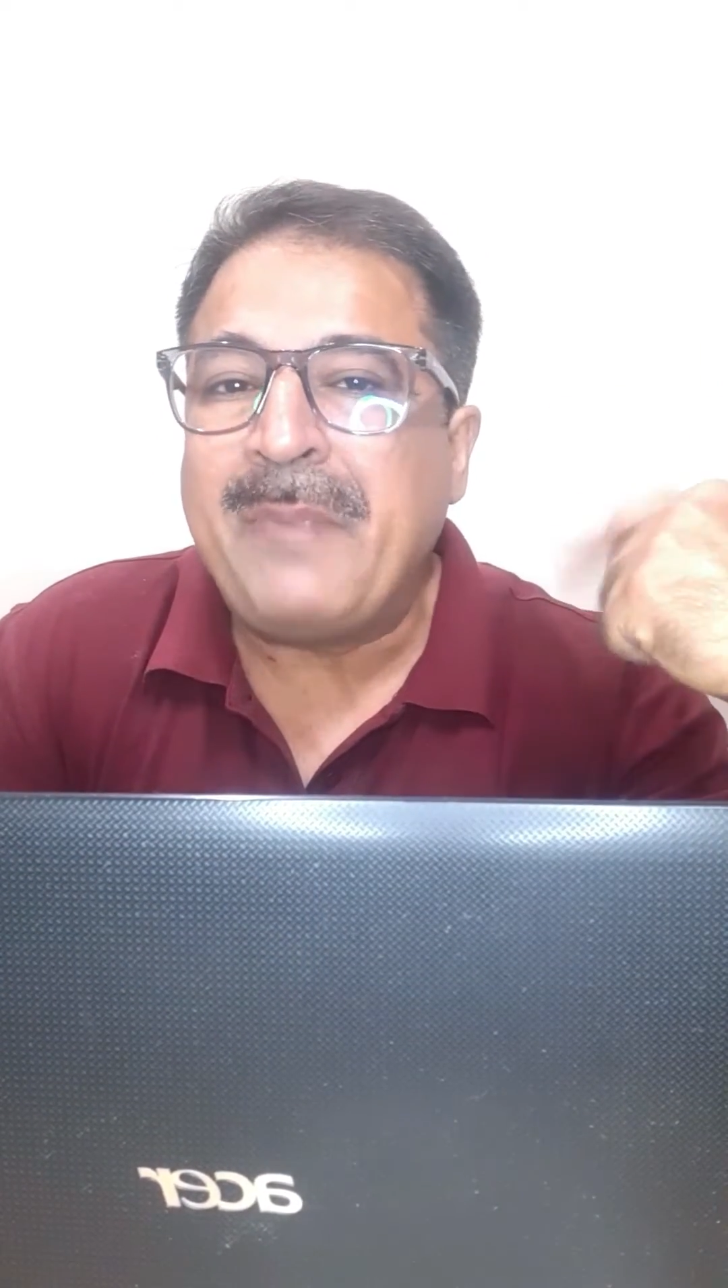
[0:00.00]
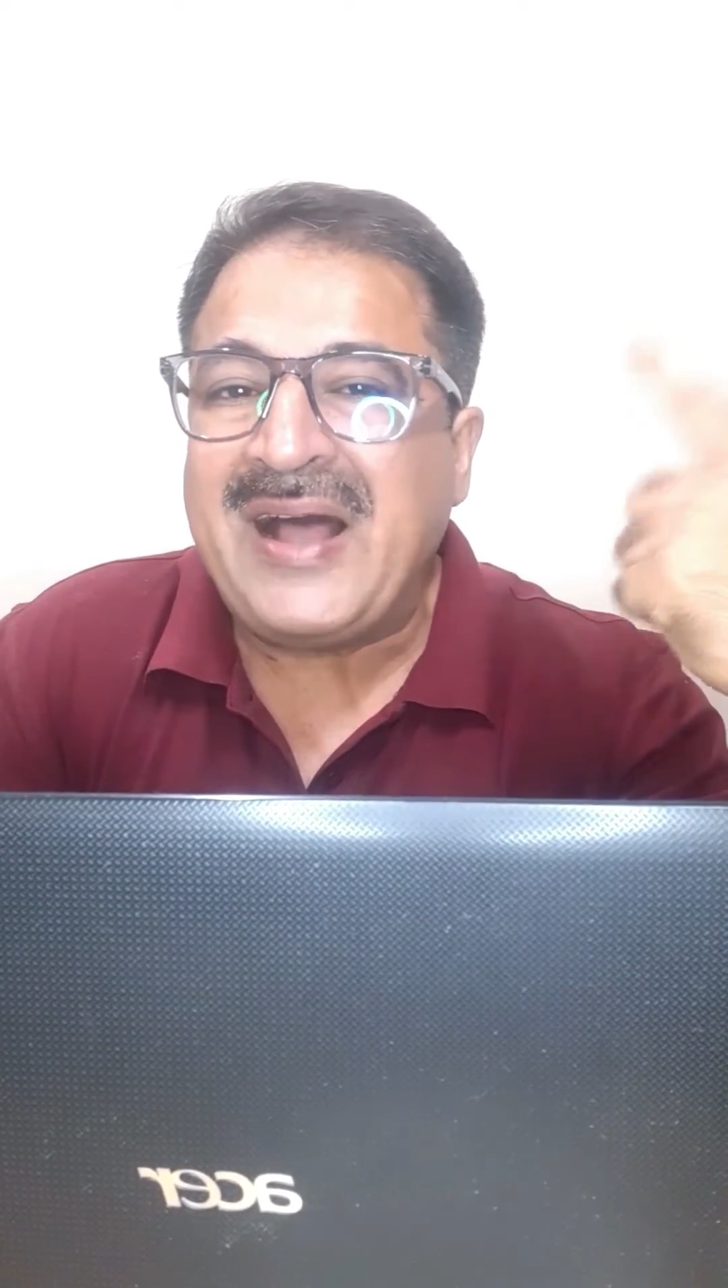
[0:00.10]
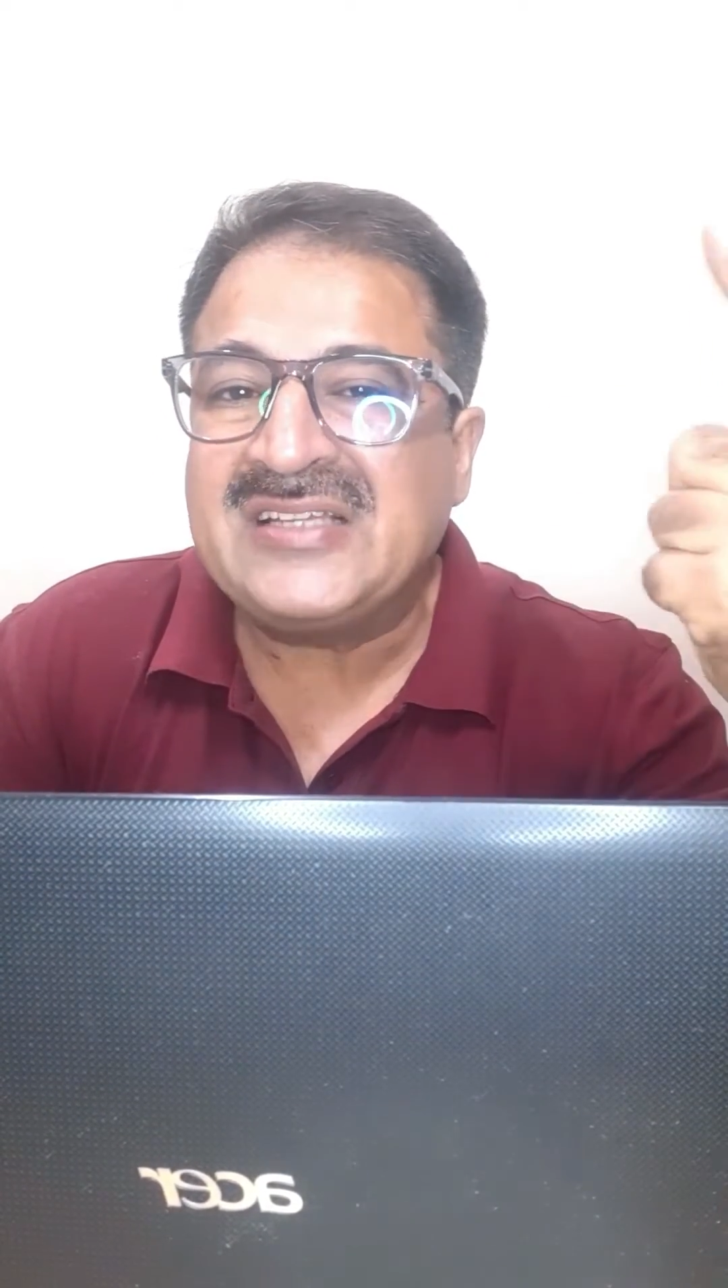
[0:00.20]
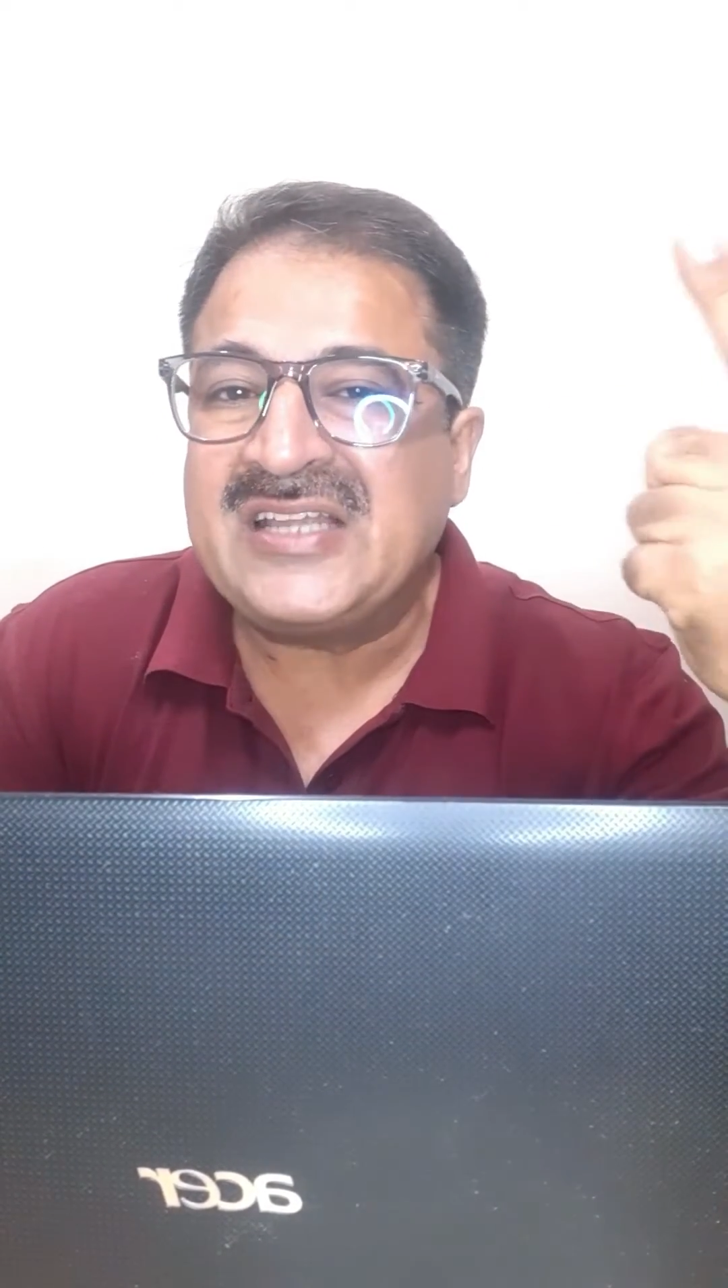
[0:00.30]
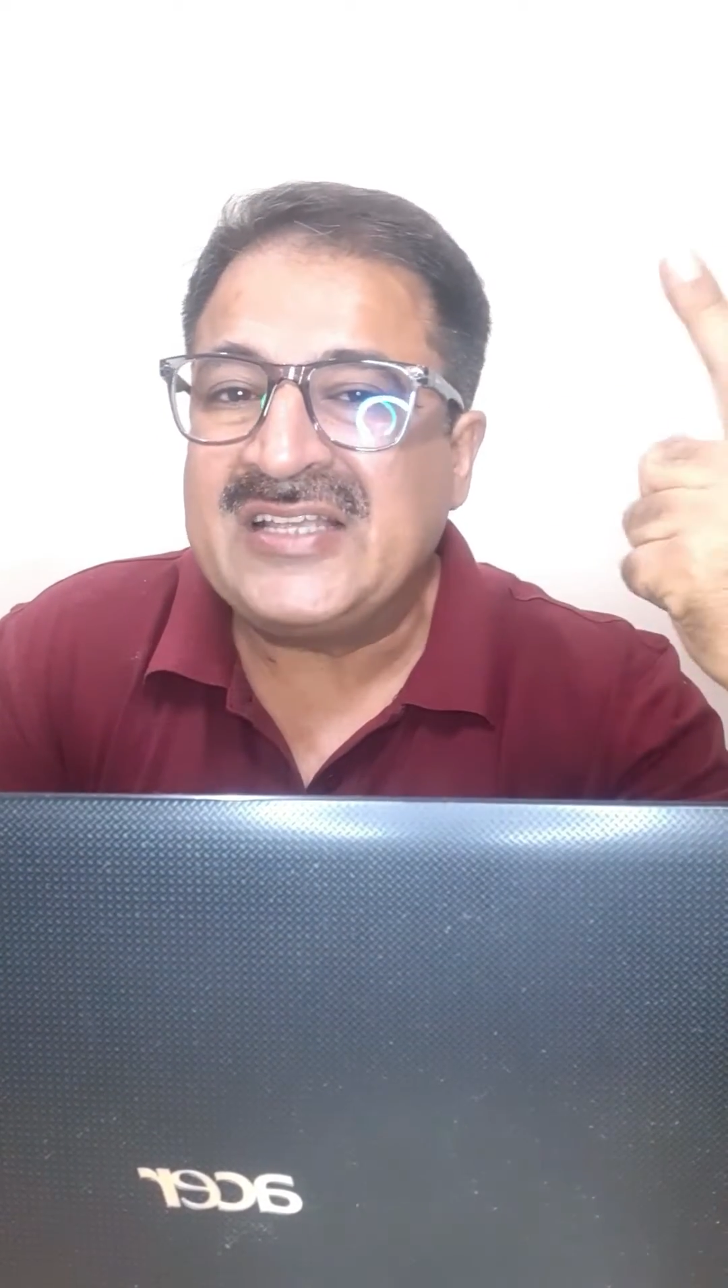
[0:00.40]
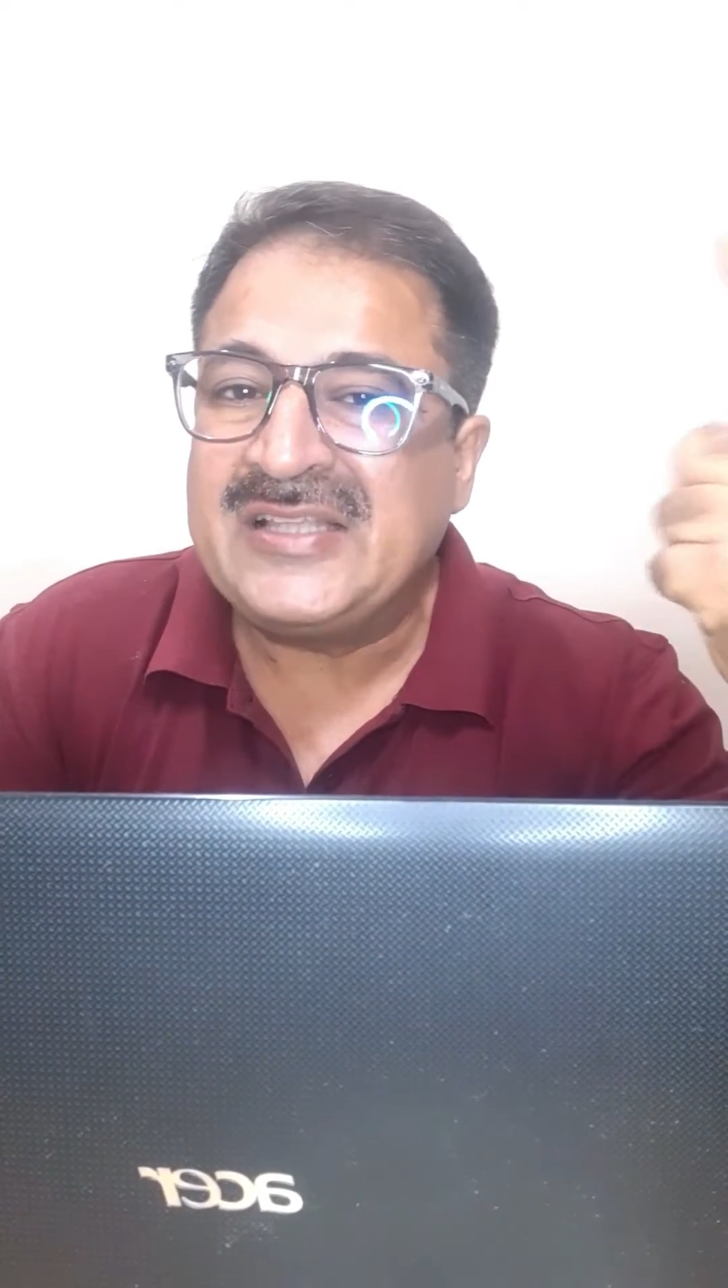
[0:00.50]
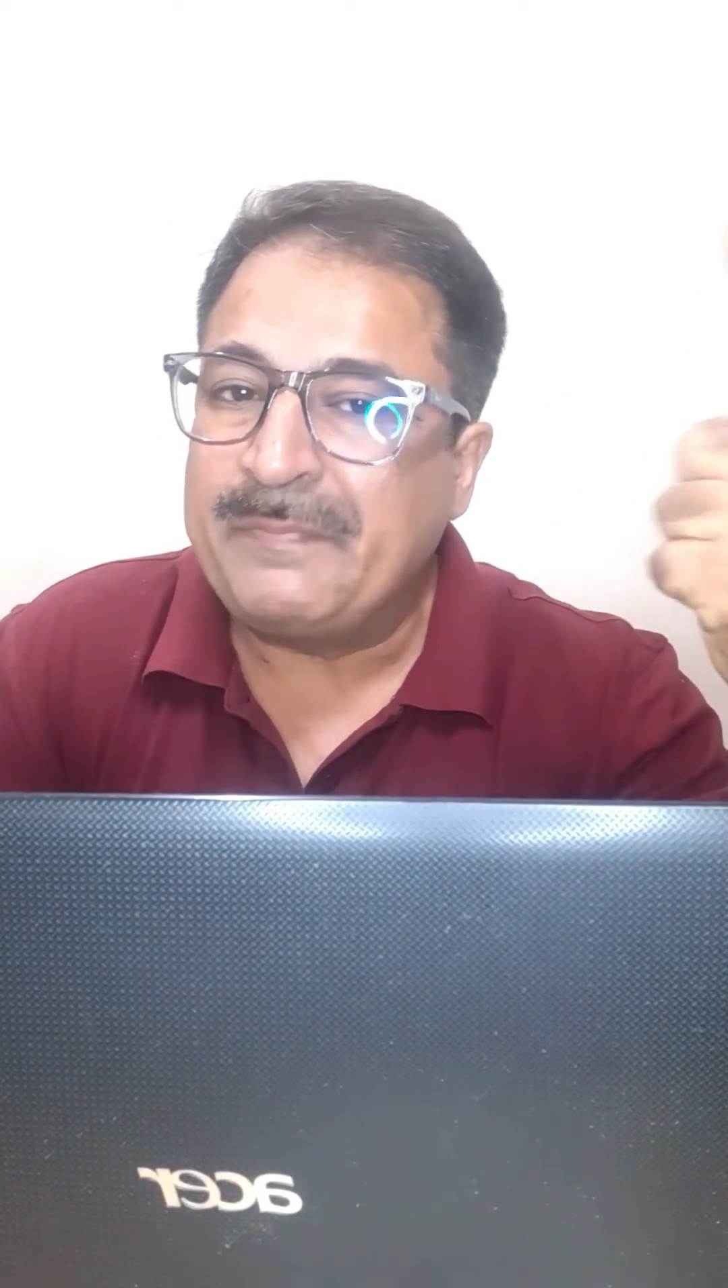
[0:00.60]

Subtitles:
passed as a